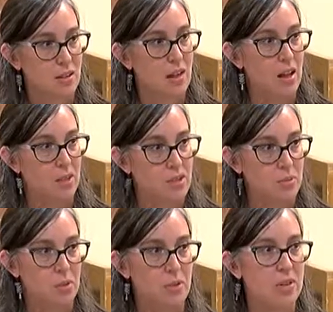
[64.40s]
are
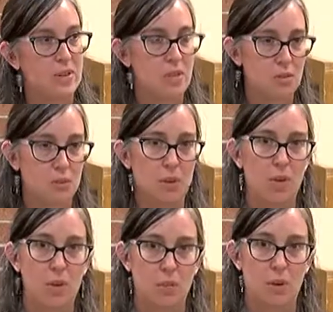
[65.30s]
eligible, because that's
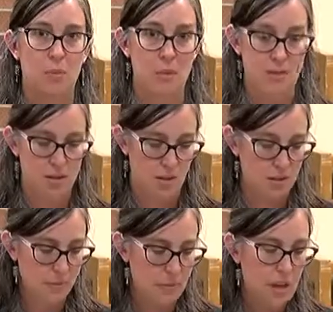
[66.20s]
really where we
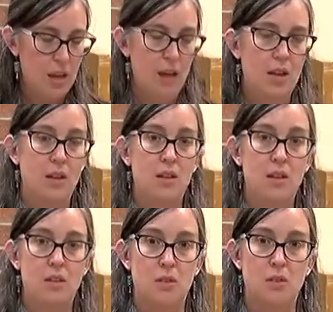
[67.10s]
start.
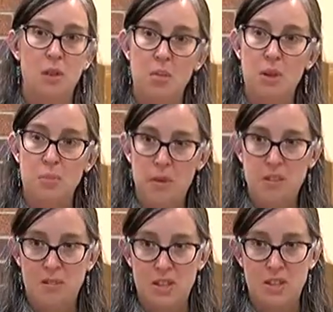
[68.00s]
So the Community
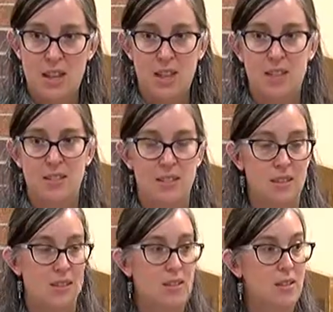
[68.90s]
Preservation Act is
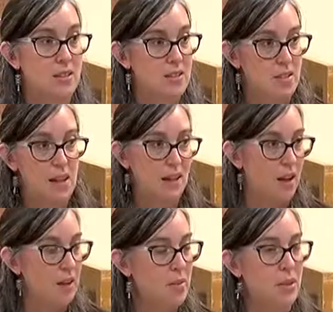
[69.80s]
a state
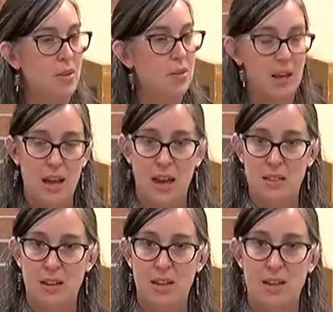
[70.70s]
law. We only
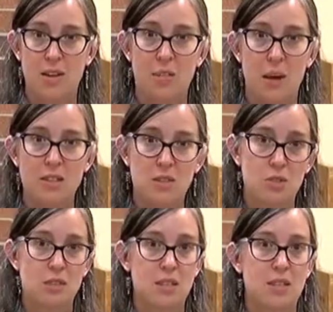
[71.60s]
have it here in
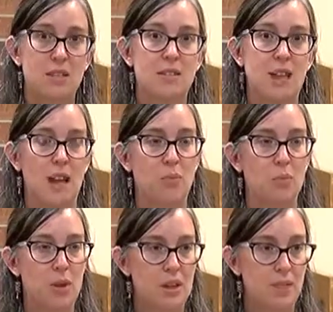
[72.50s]
Massachusetts. And
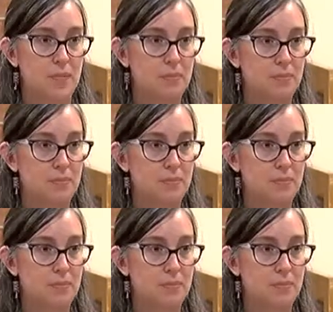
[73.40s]
with